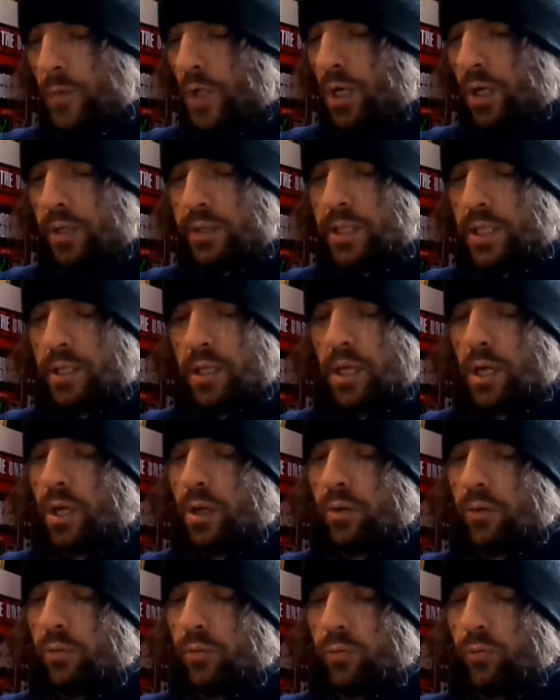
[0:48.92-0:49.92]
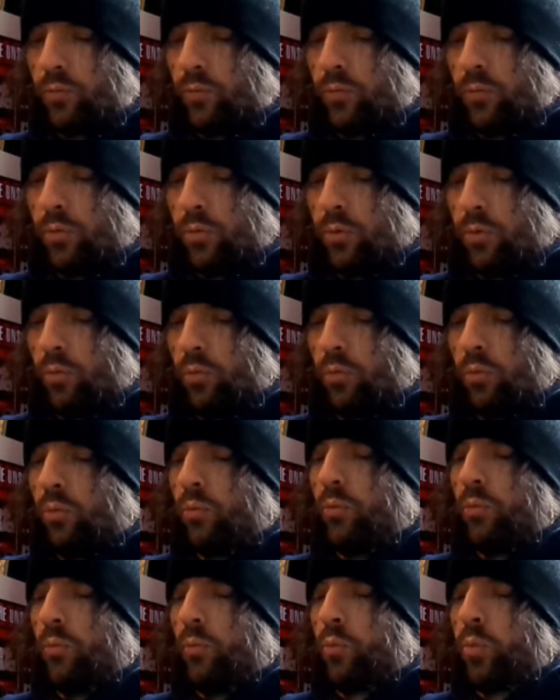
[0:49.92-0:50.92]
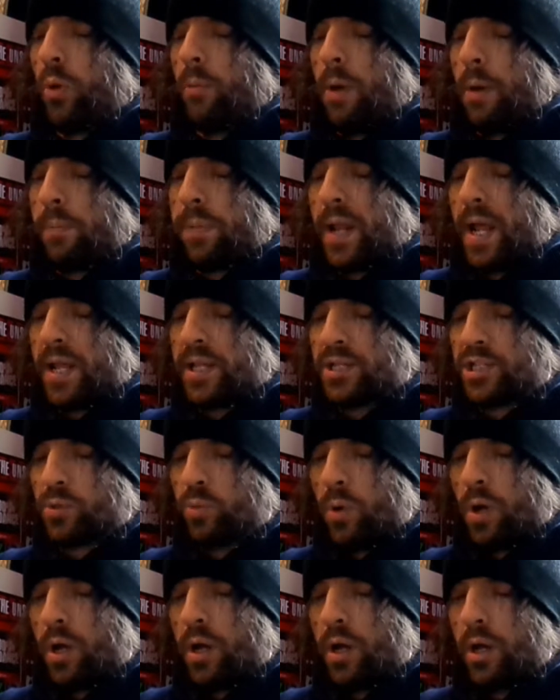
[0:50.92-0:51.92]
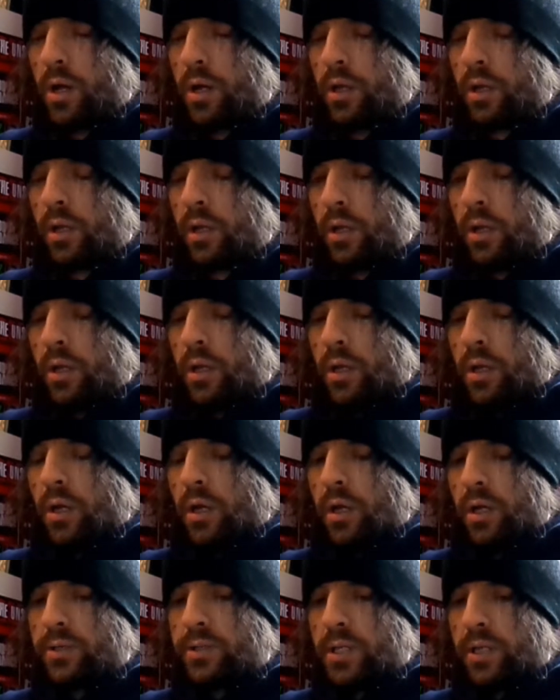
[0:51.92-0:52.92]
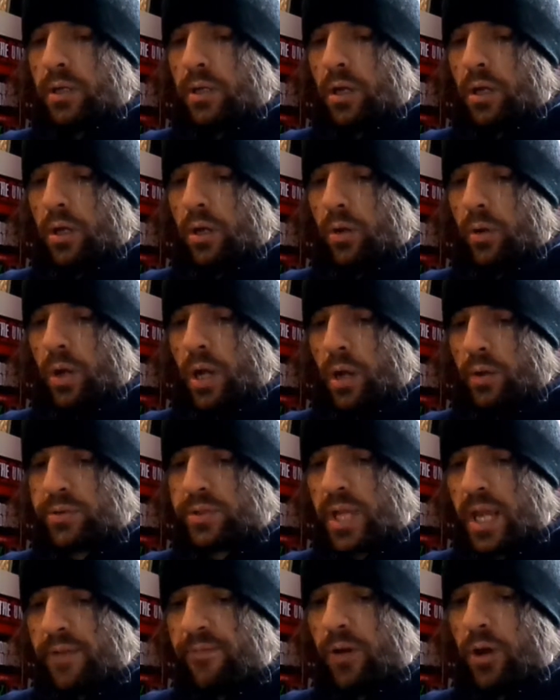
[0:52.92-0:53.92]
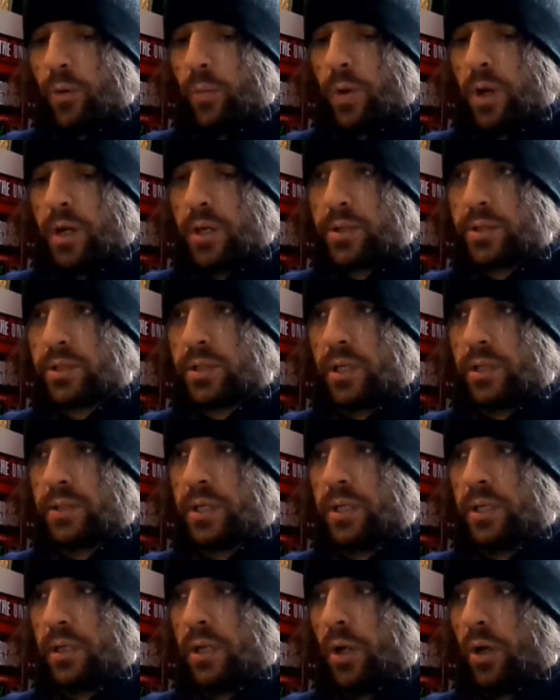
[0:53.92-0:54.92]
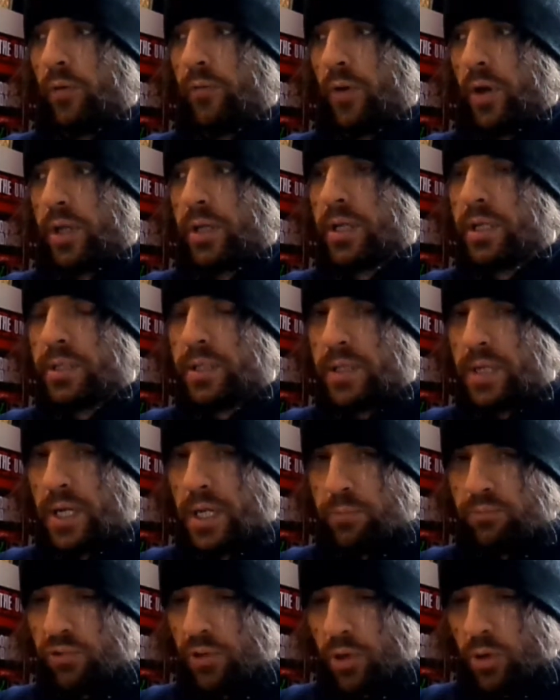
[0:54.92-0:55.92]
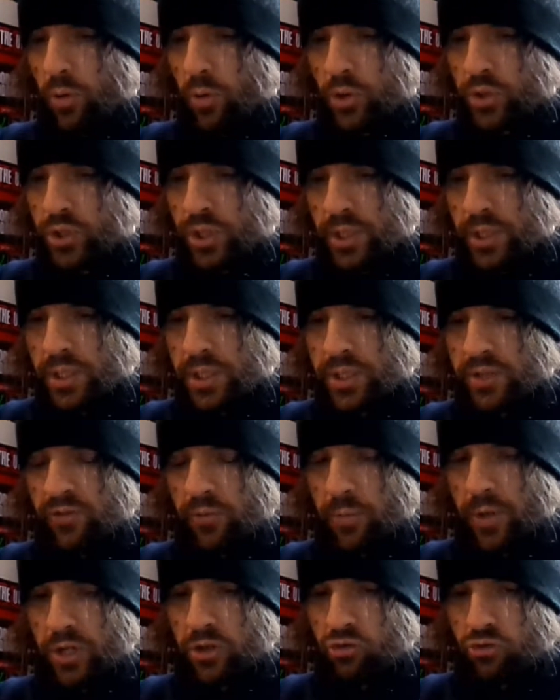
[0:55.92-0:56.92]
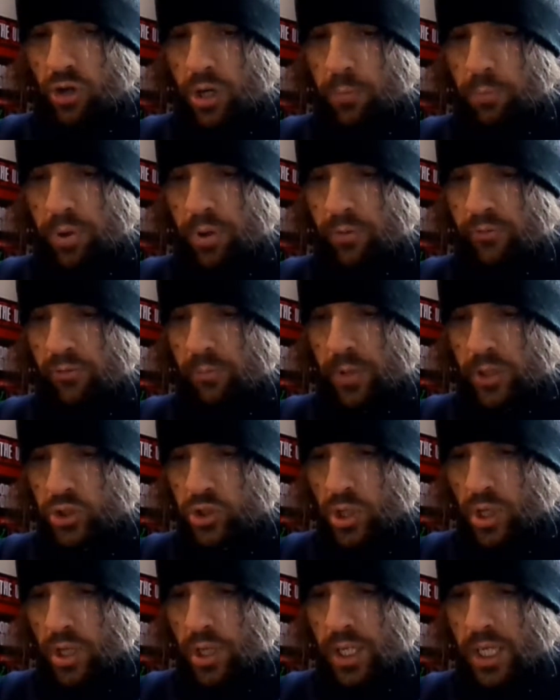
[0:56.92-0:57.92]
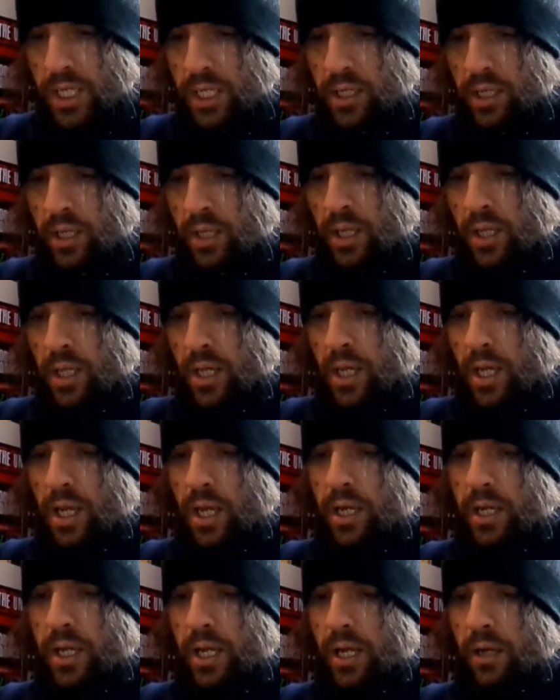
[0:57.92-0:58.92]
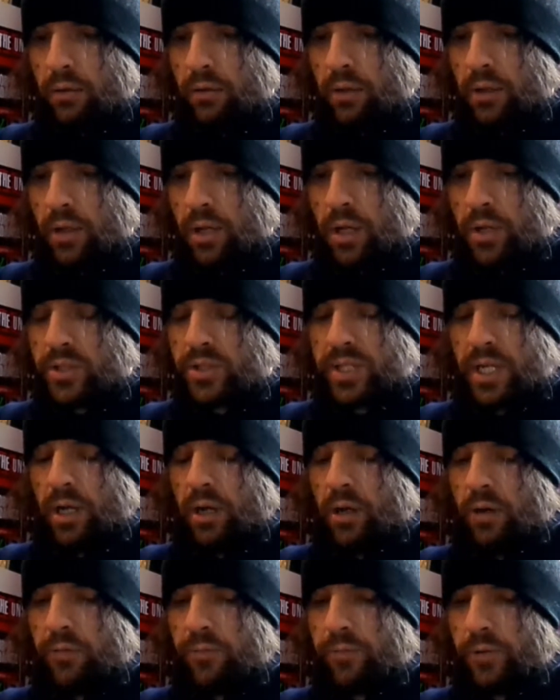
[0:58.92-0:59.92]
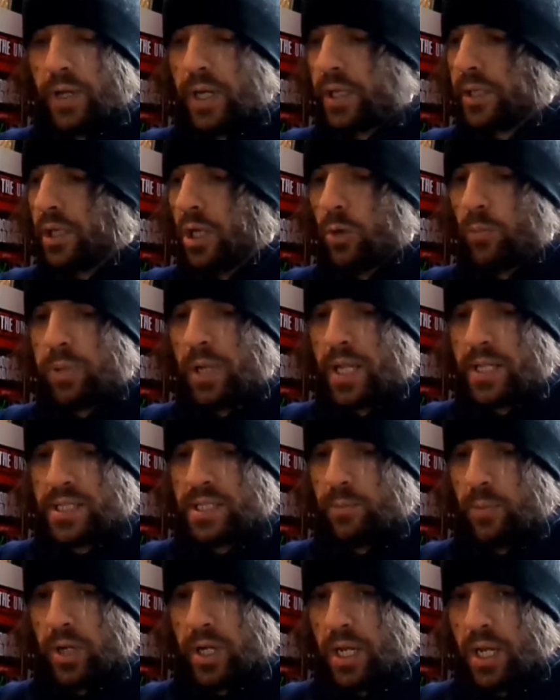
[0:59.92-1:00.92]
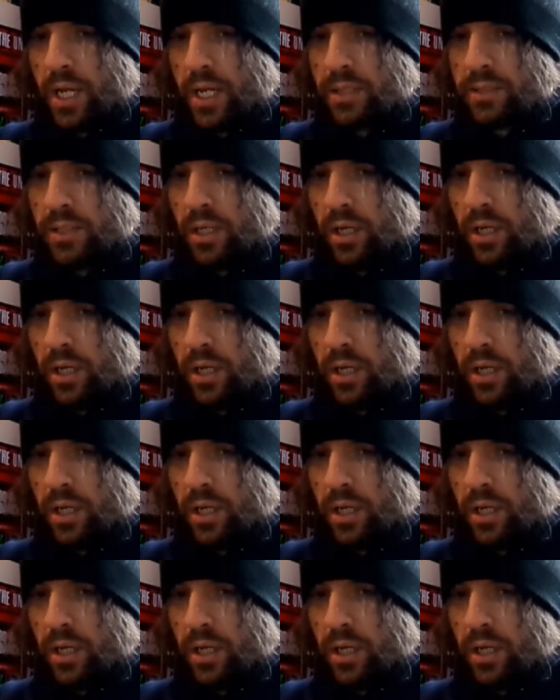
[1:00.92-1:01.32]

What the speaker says: I didn't know what my plans were. I didn't know how safe I was. I didn't know that I needed any precautions for my trip, for my journey. Anyhow, I set off. I had no plans in my head.